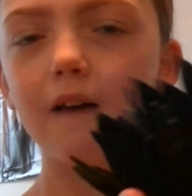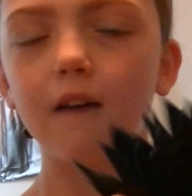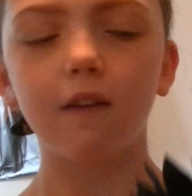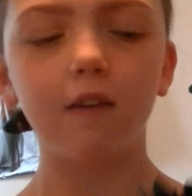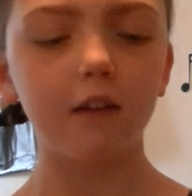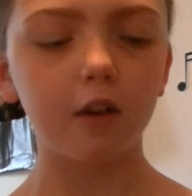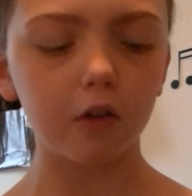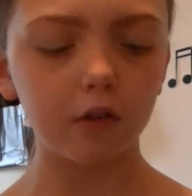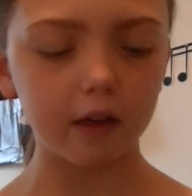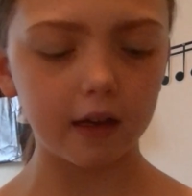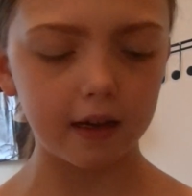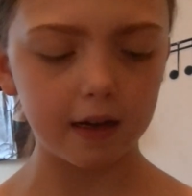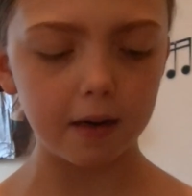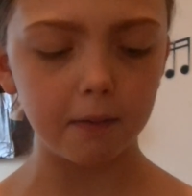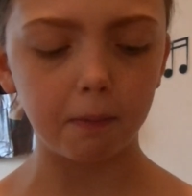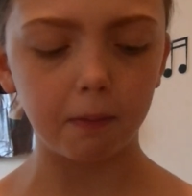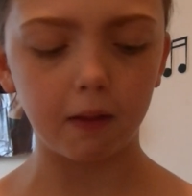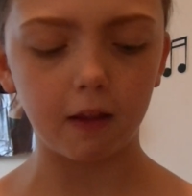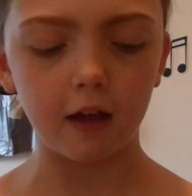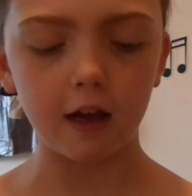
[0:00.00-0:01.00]
little kid
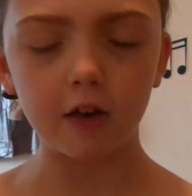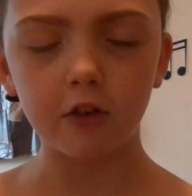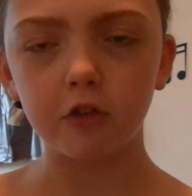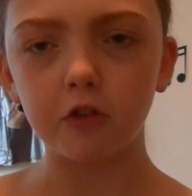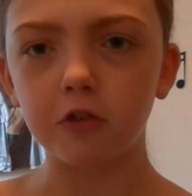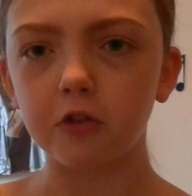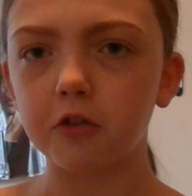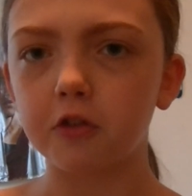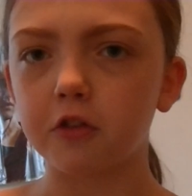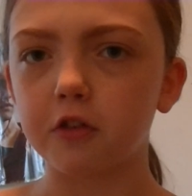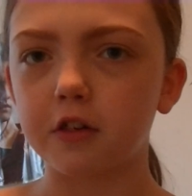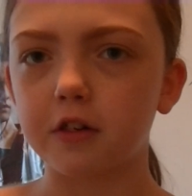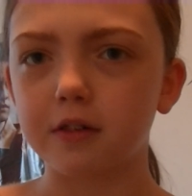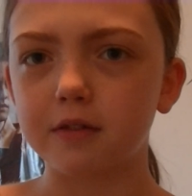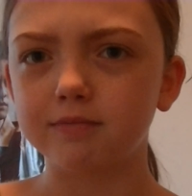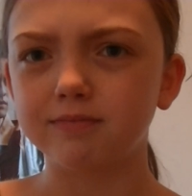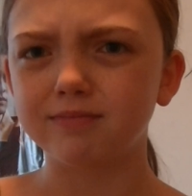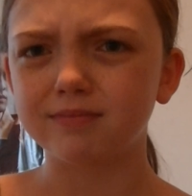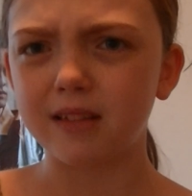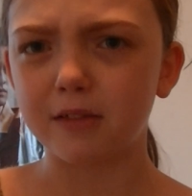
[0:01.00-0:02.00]
blush and
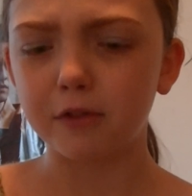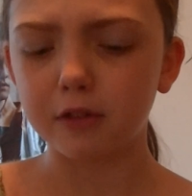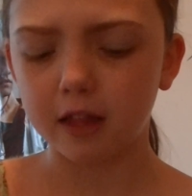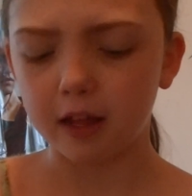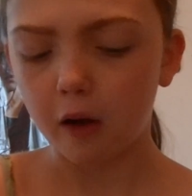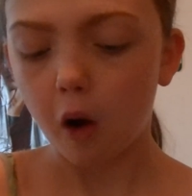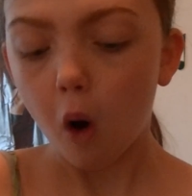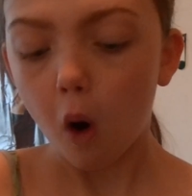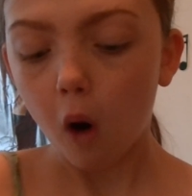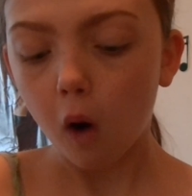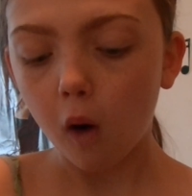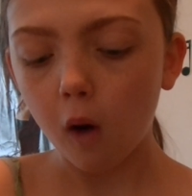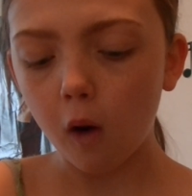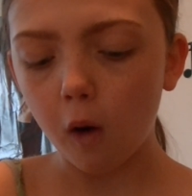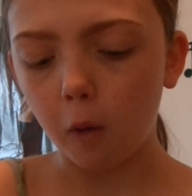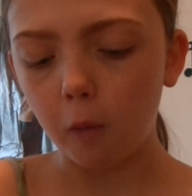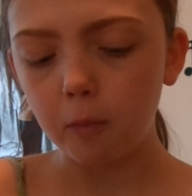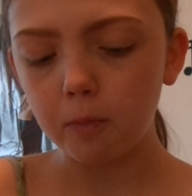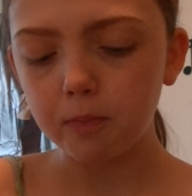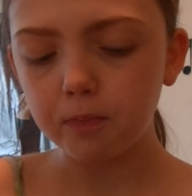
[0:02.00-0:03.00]
everything.
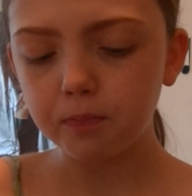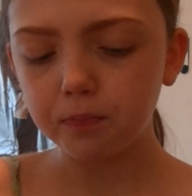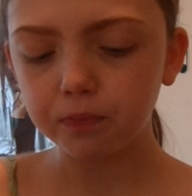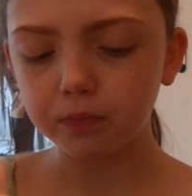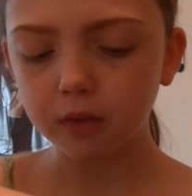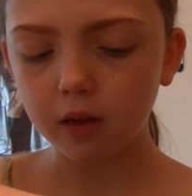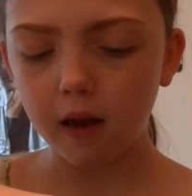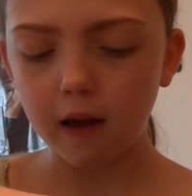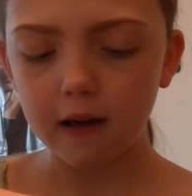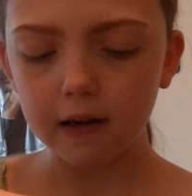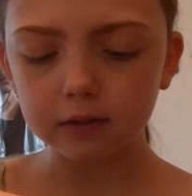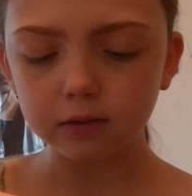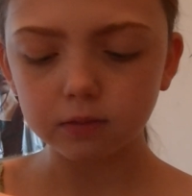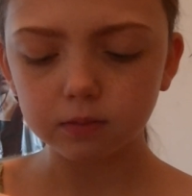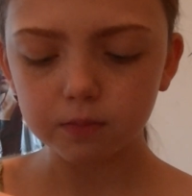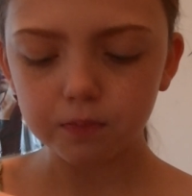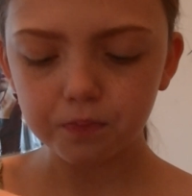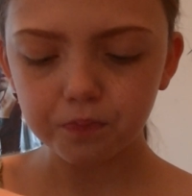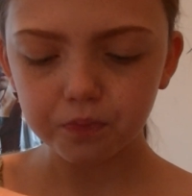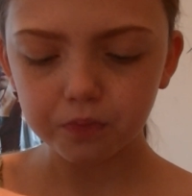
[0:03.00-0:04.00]
Oh,
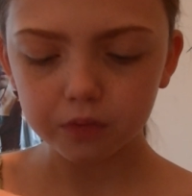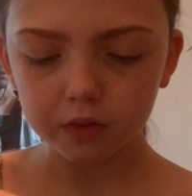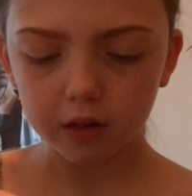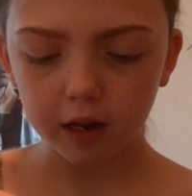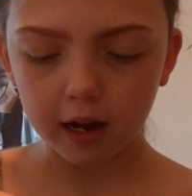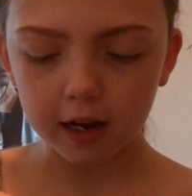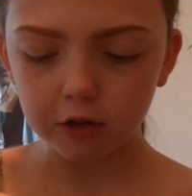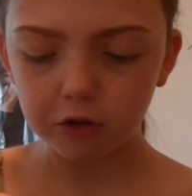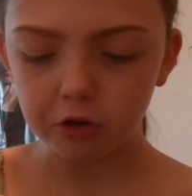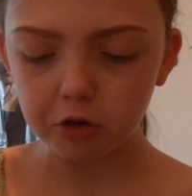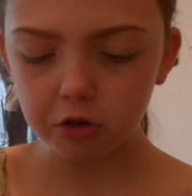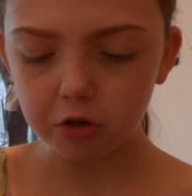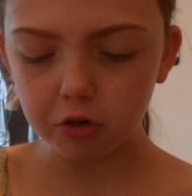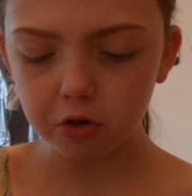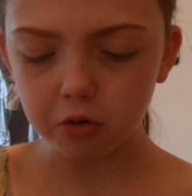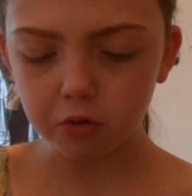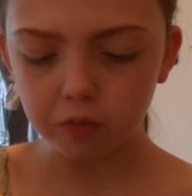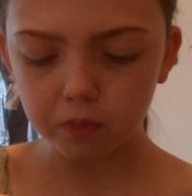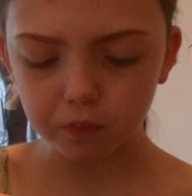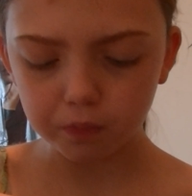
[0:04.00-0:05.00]
I
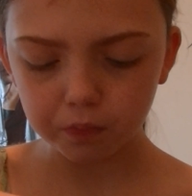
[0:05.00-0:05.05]
do